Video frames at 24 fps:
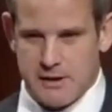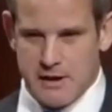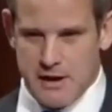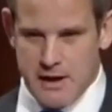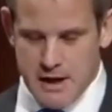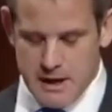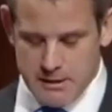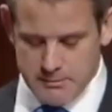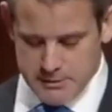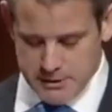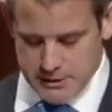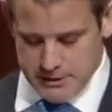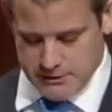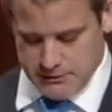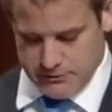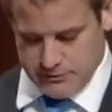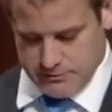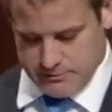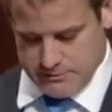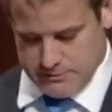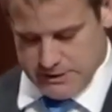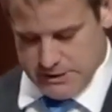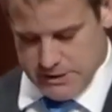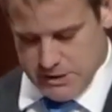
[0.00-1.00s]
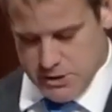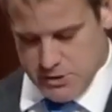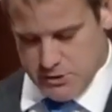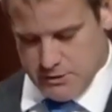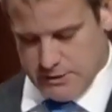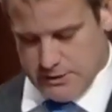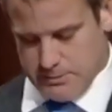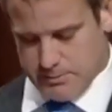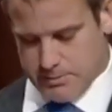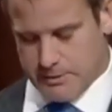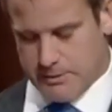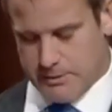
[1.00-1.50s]
and communism in
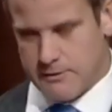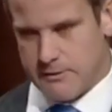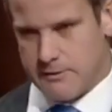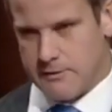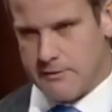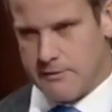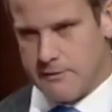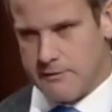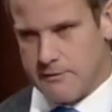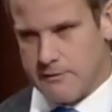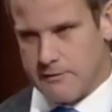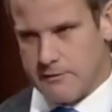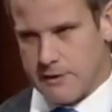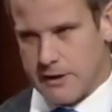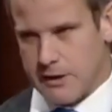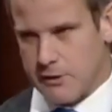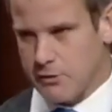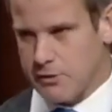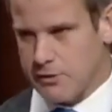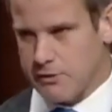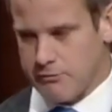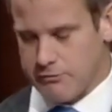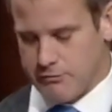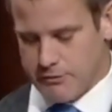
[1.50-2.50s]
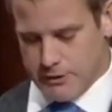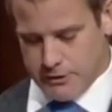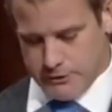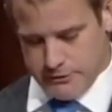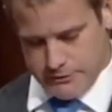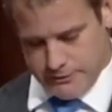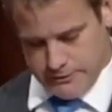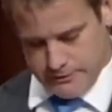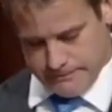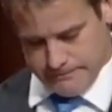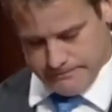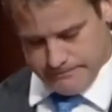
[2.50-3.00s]
Europe, how could it
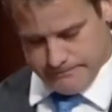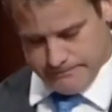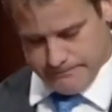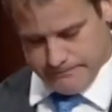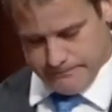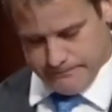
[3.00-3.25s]
falter?